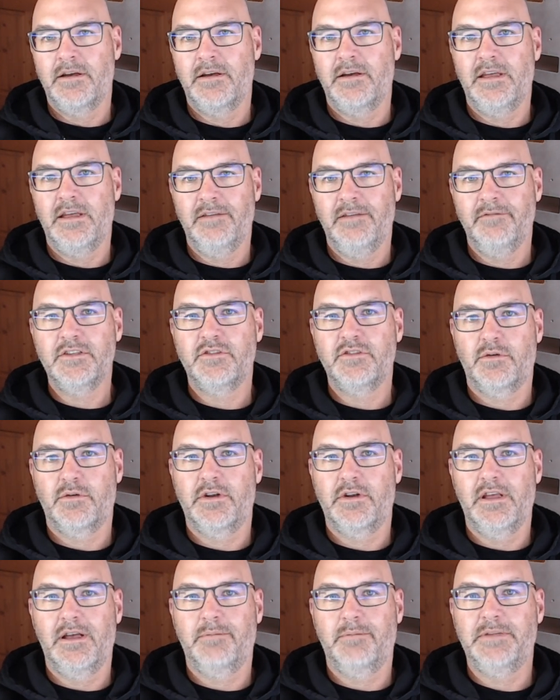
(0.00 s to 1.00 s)

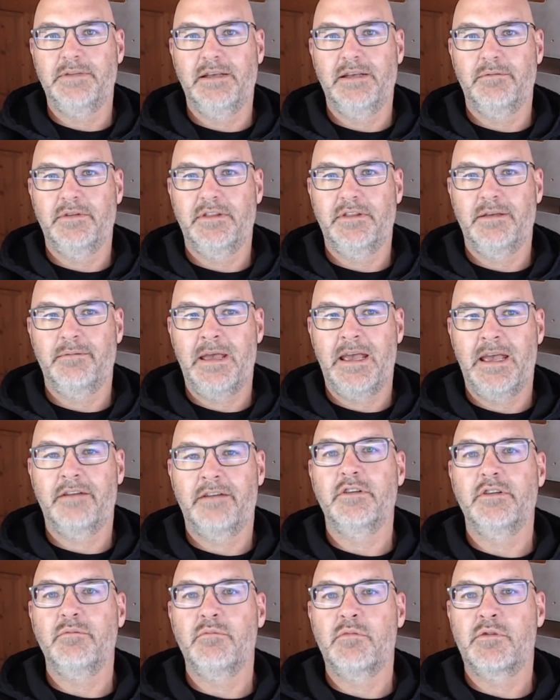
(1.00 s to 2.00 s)
inventory update with them
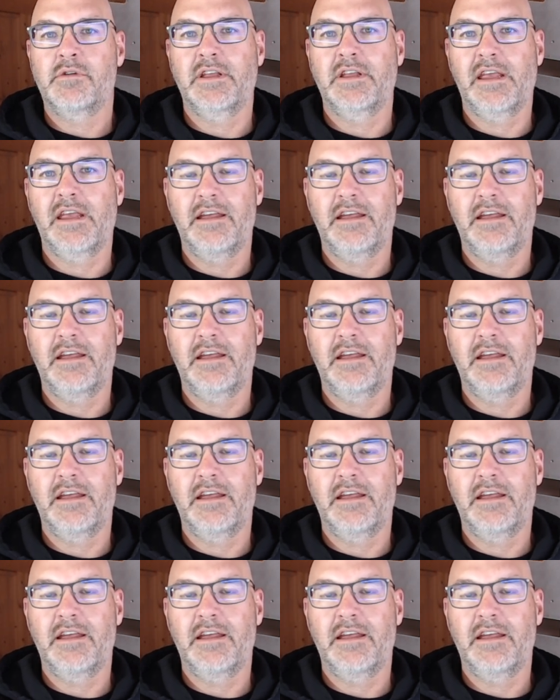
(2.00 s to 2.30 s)
every morning.